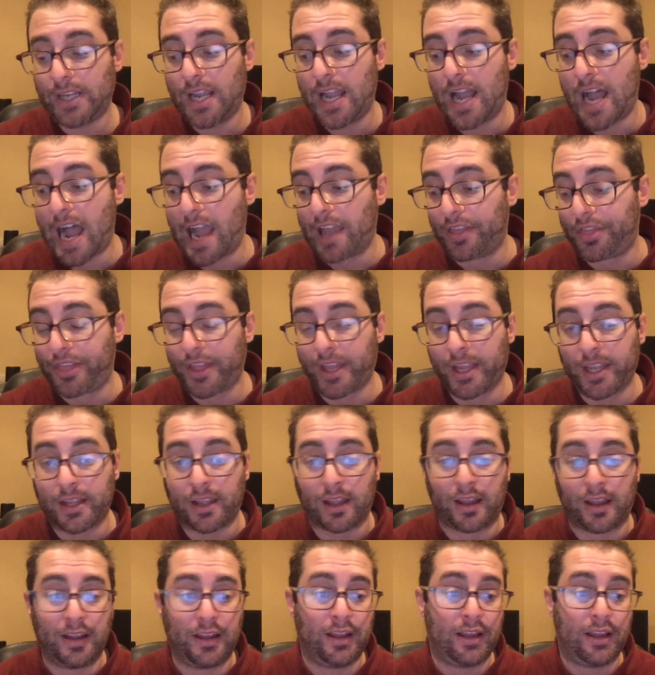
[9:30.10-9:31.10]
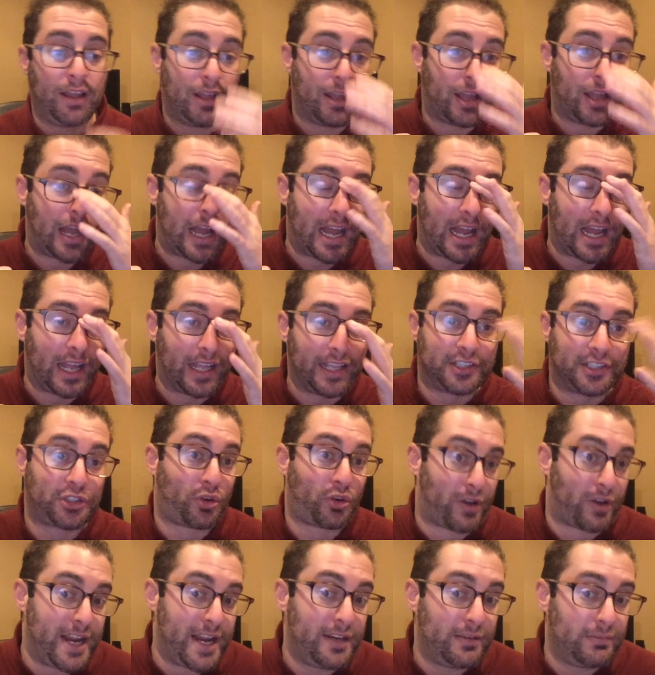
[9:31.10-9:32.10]
I think it's
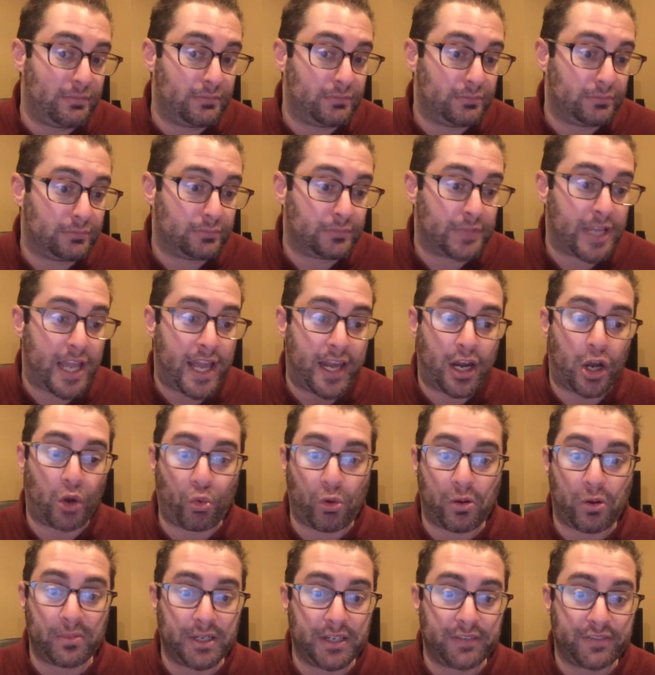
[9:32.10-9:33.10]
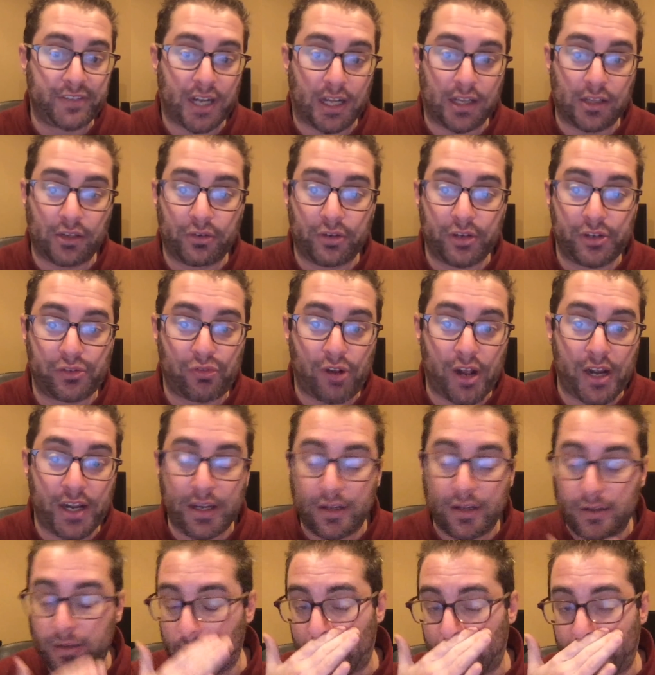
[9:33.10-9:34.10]
great that a woman of color is
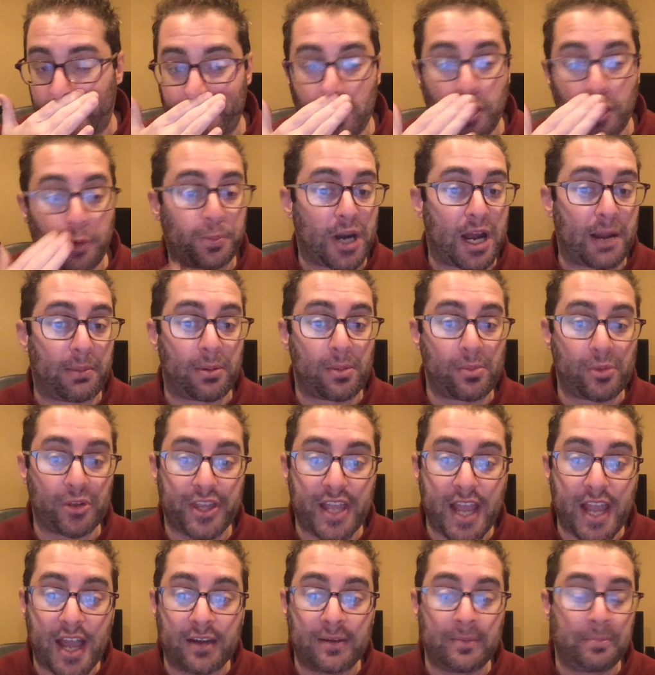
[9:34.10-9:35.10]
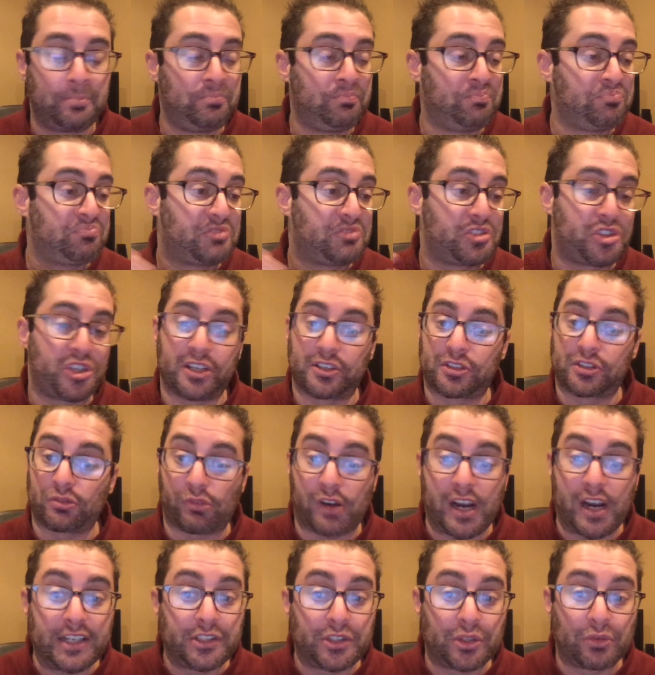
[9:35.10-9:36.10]
running. I have no problem with that. She has the
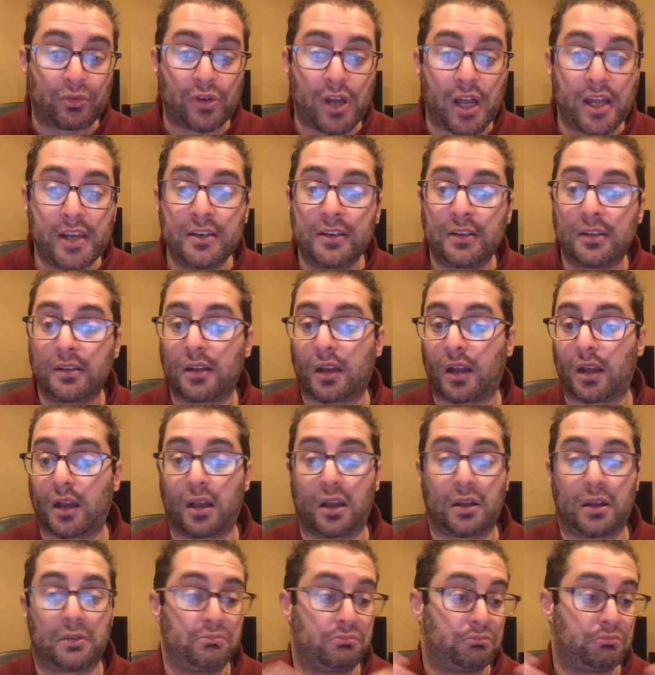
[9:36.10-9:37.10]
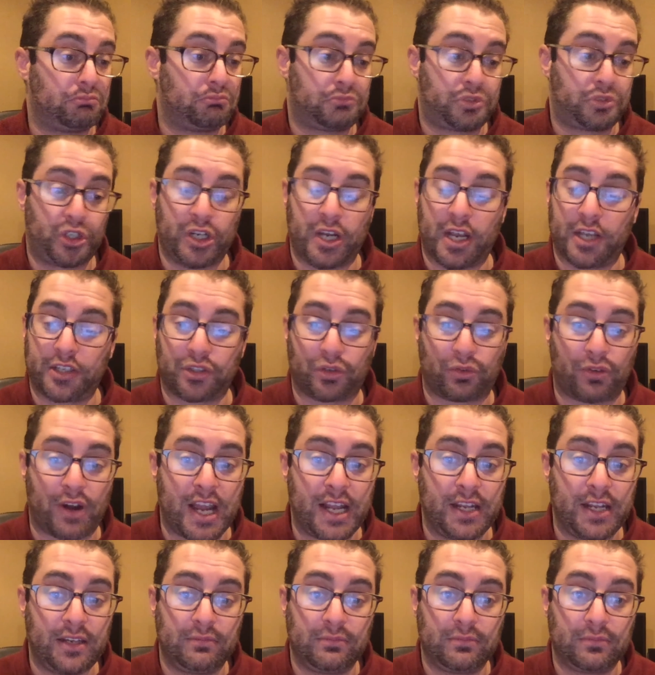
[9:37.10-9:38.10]
right to run. She has a
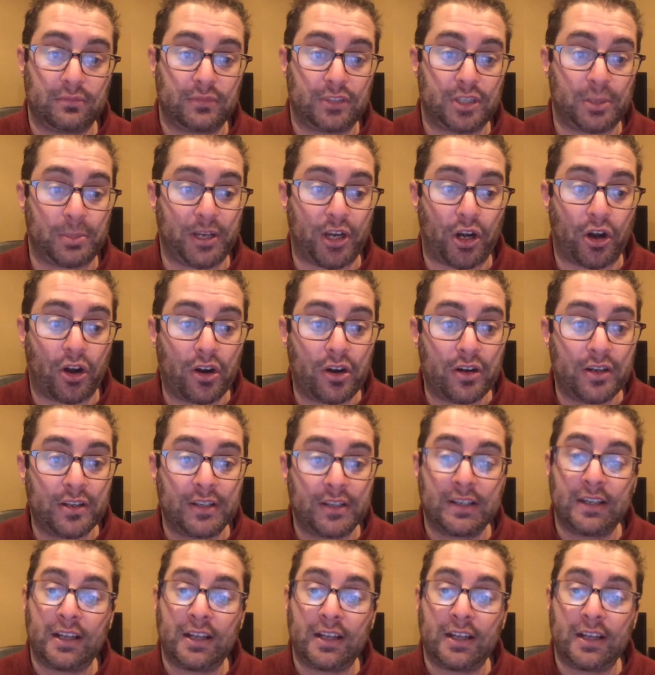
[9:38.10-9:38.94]
right to be heard.